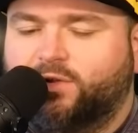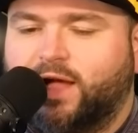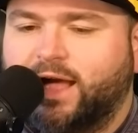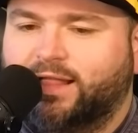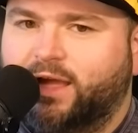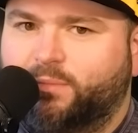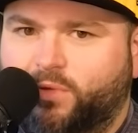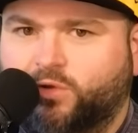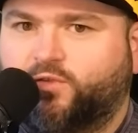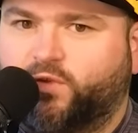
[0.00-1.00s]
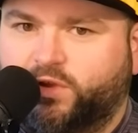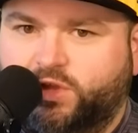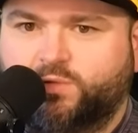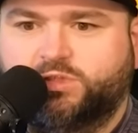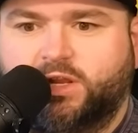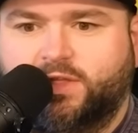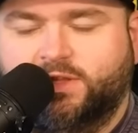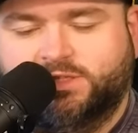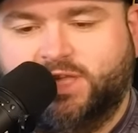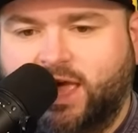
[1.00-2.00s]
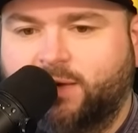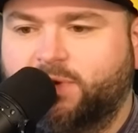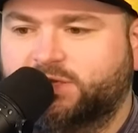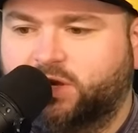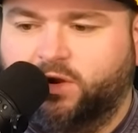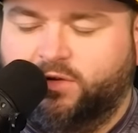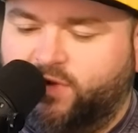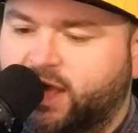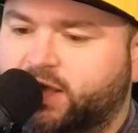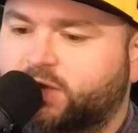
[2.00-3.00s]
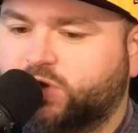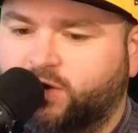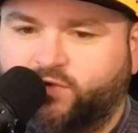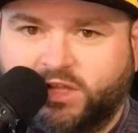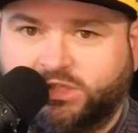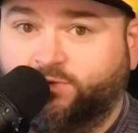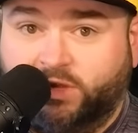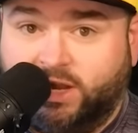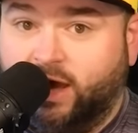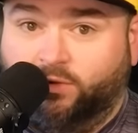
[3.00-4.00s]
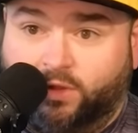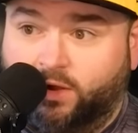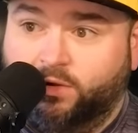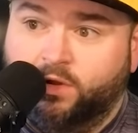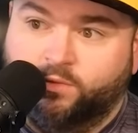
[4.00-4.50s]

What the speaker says: I like most for Houston in this game is their advantage offensively down low.